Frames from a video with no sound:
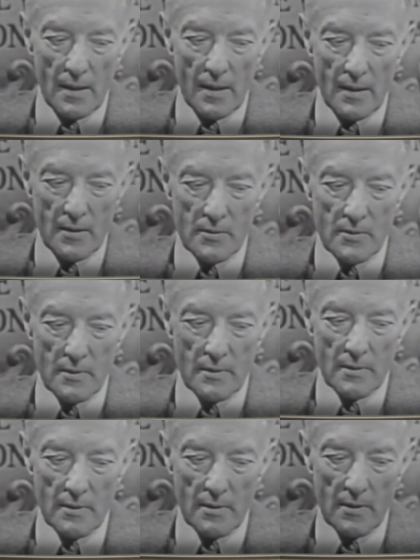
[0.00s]
And
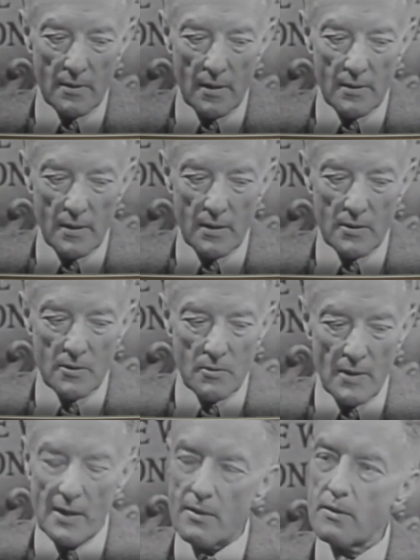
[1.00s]
I think it's
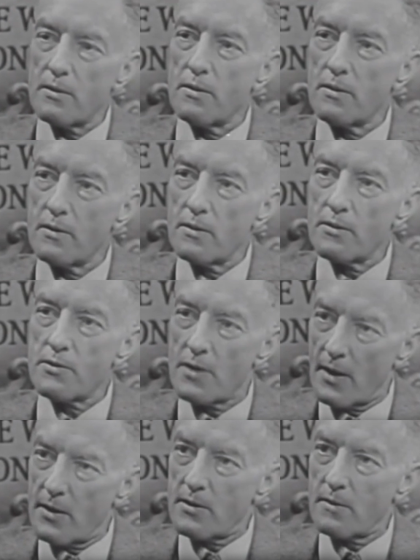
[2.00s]
quite
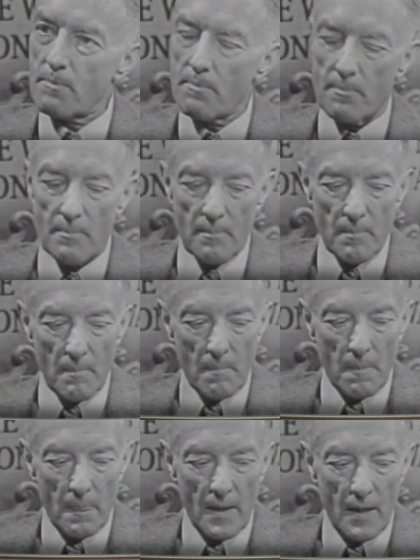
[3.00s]
astonishing
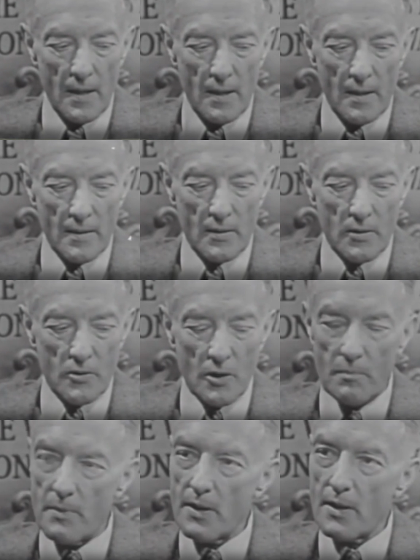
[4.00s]
that there
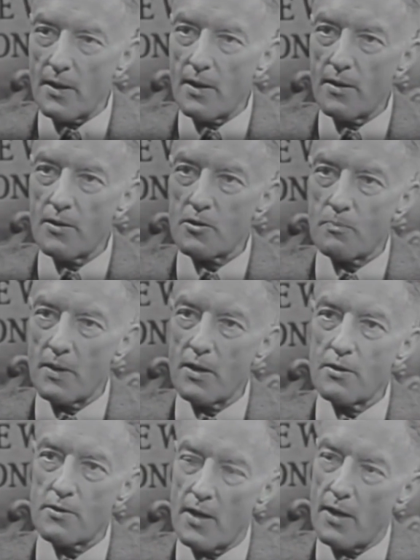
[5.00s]
should be an area as
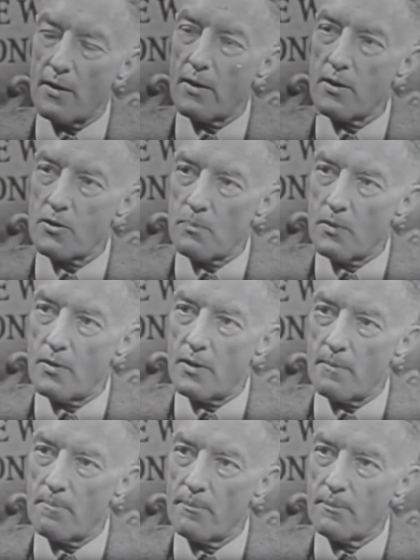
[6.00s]
big as that
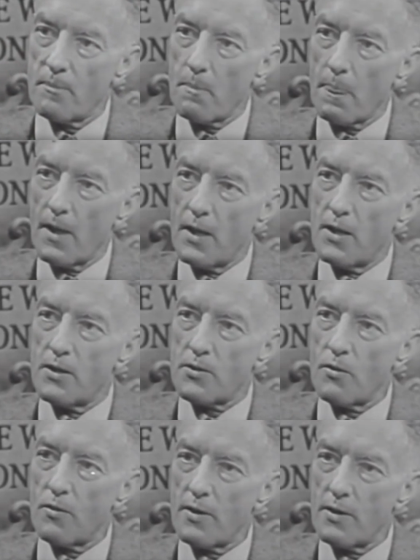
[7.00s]
unexplored. That's a
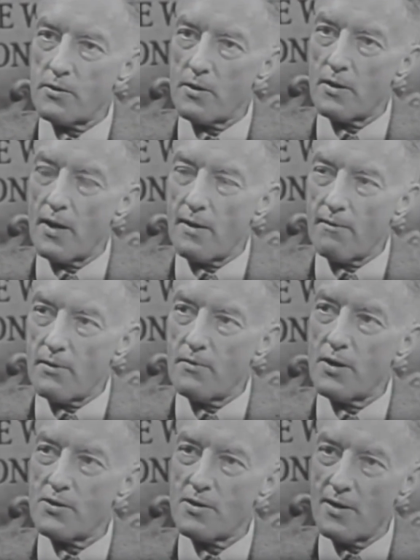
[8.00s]
tremendous job. So there's a lot of
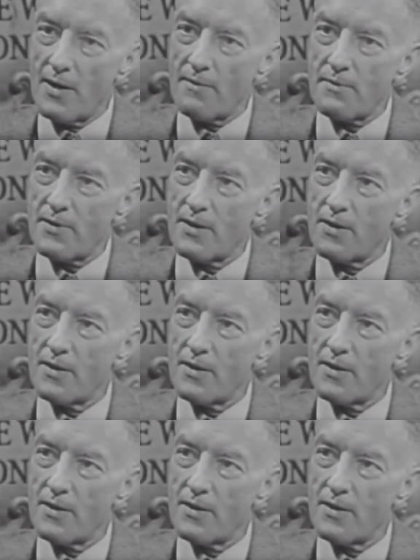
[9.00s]
adventure left